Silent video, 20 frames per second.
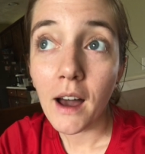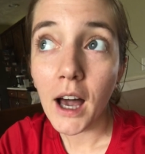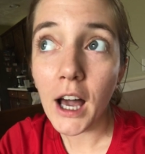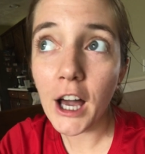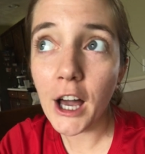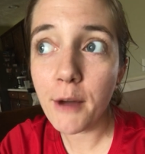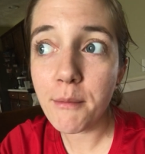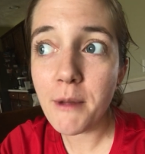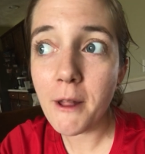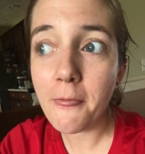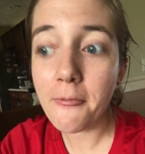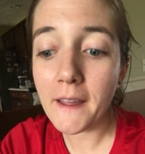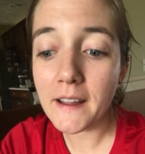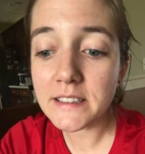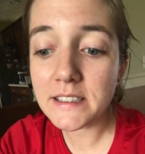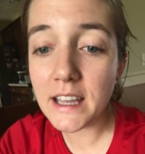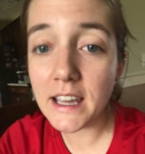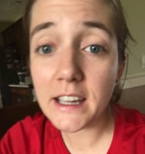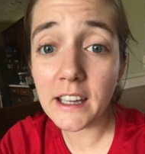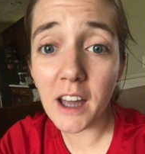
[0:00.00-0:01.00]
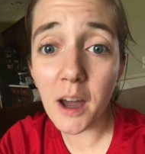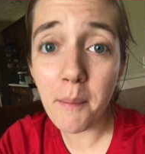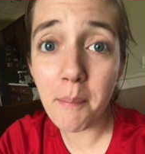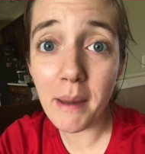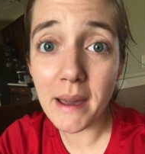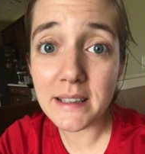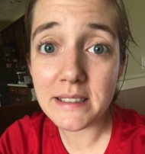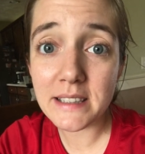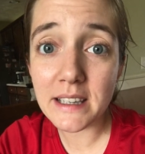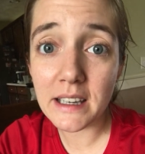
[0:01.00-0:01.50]
that's like a
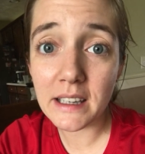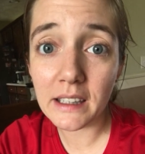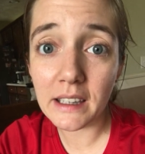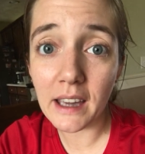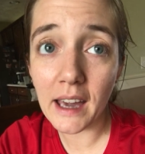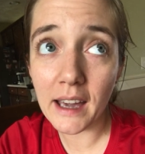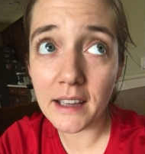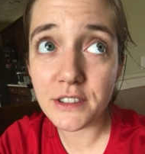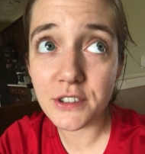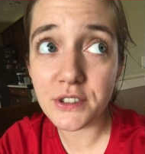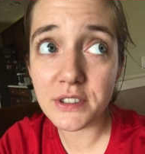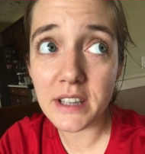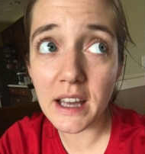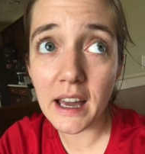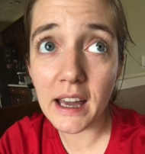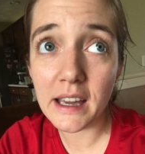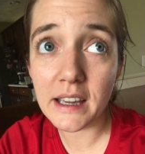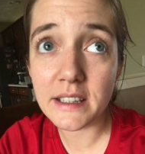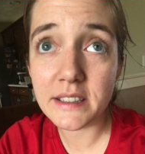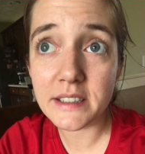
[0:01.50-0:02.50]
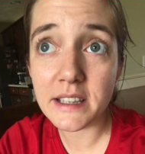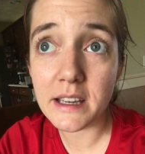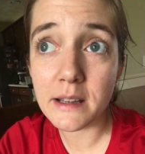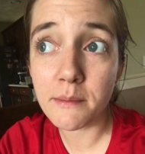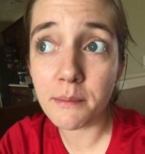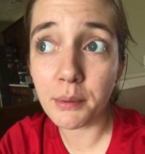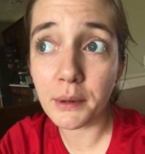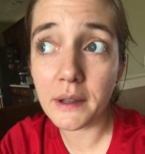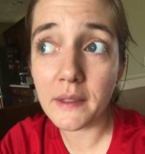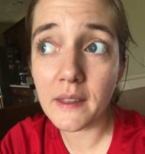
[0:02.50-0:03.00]
basic exercise
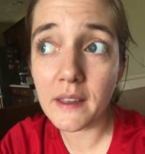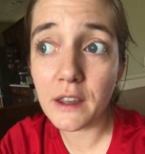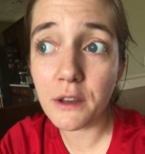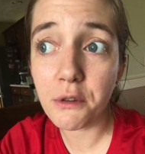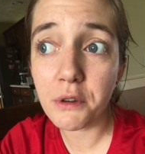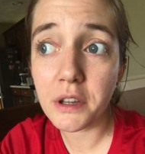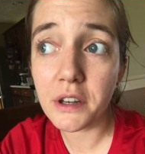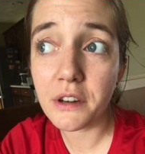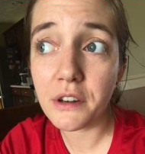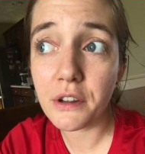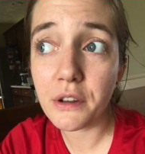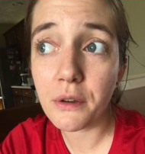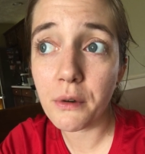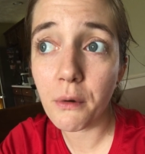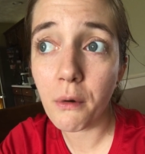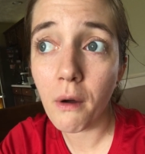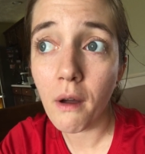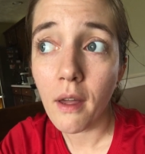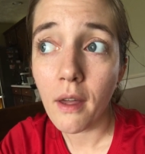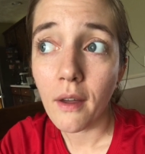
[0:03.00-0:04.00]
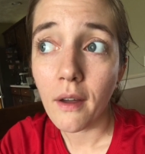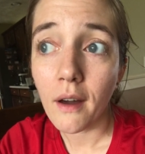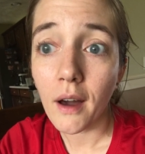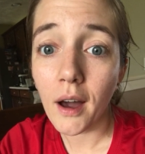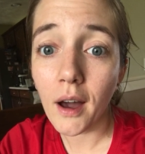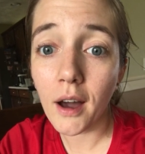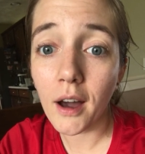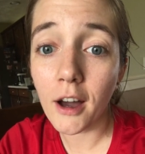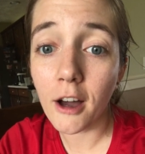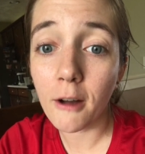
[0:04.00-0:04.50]
in breathing you can do.
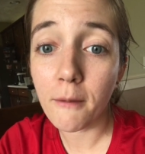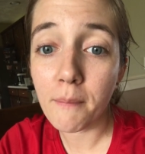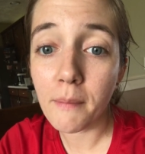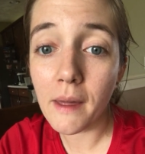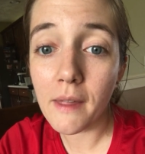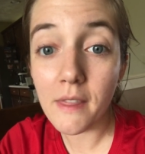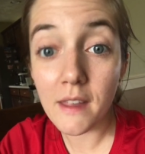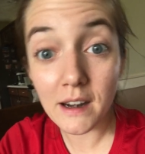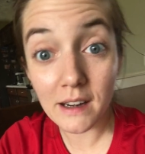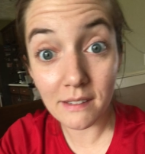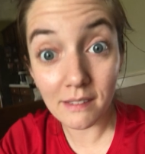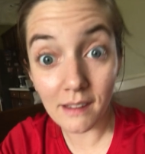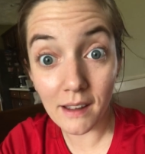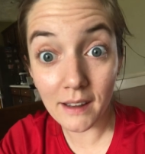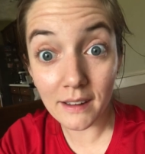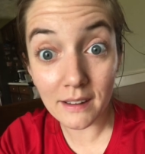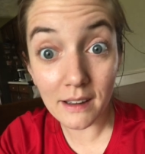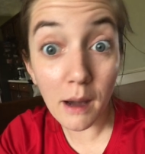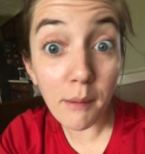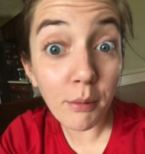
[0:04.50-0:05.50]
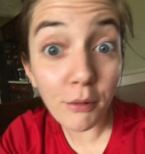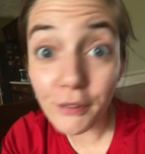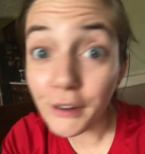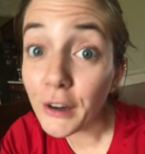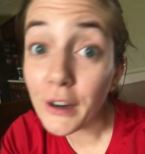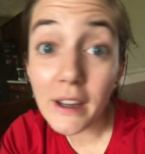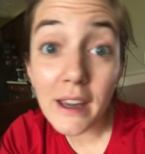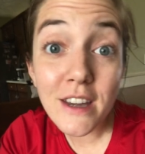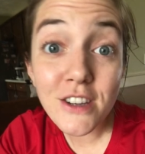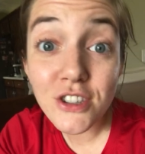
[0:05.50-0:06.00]
And then a couple
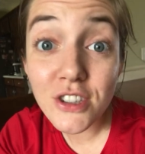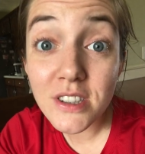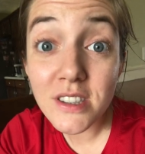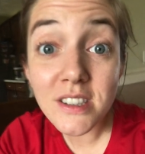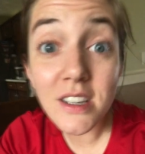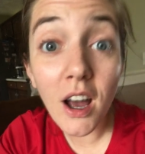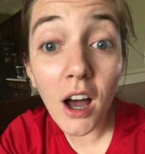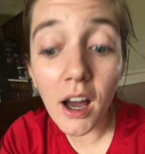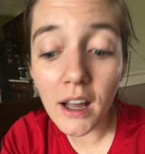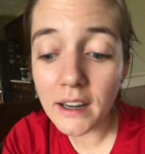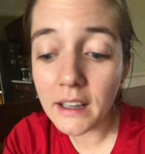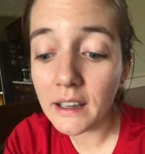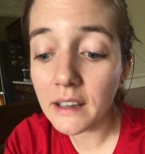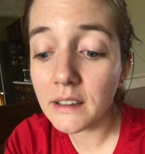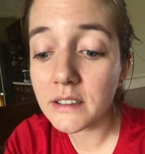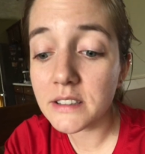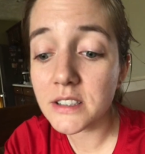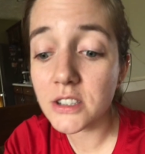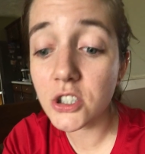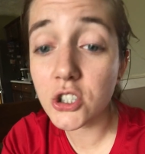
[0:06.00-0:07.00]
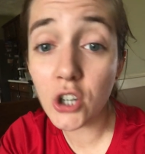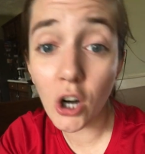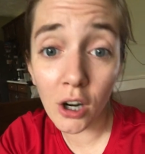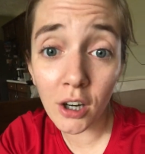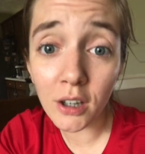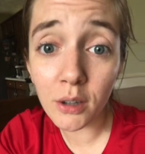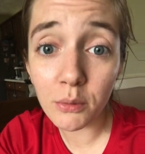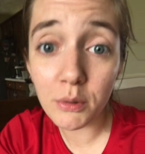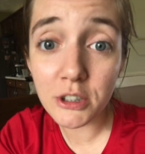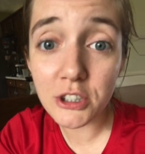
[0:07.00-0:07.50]
variations on it.
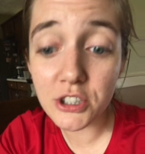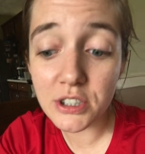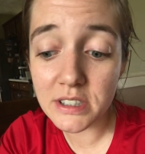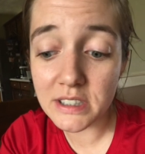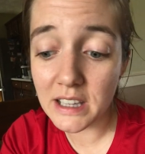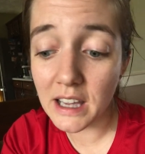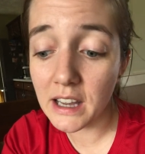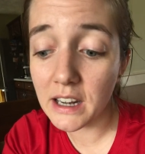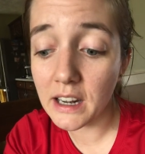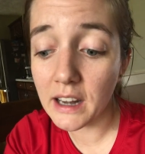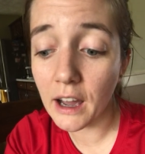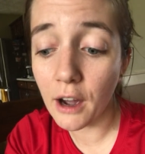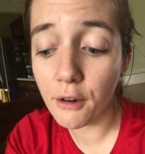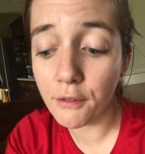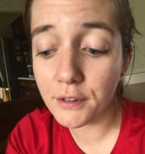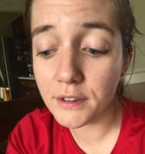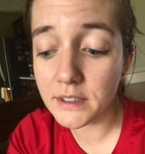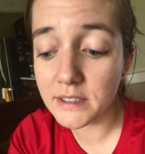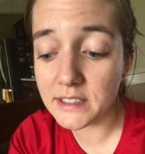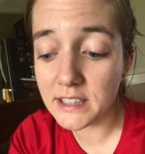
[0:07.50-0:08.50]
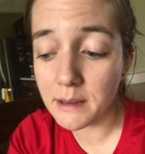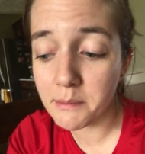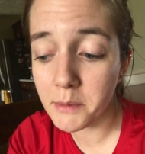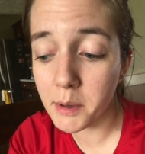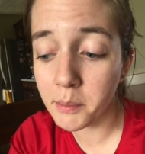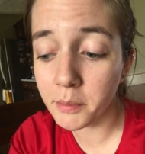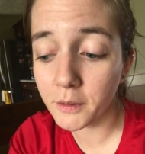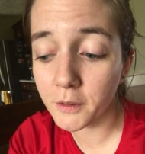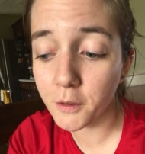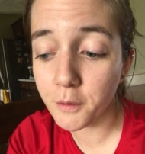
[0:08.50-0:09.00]
Start with just in and out for the same
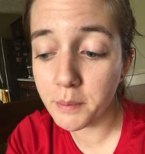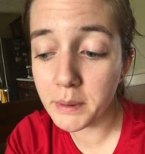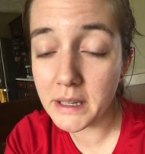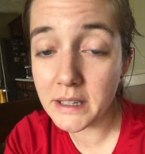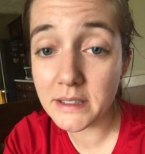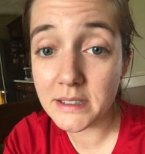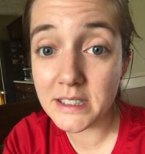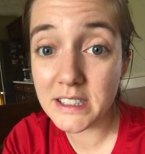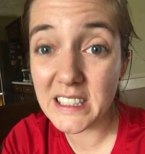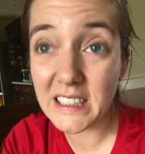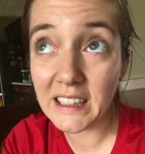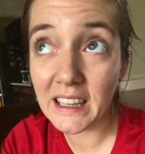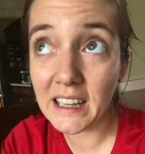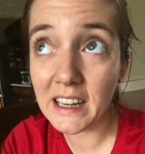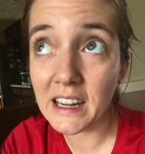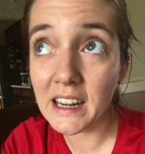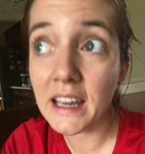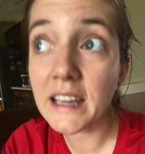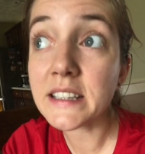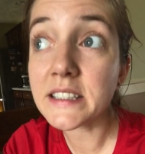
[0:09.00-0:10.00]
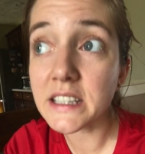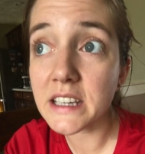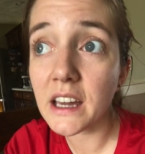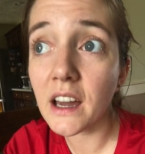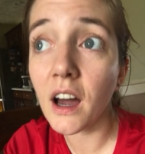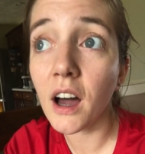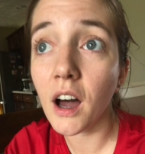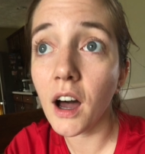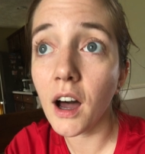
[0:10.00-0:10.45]
number of beats to get an idea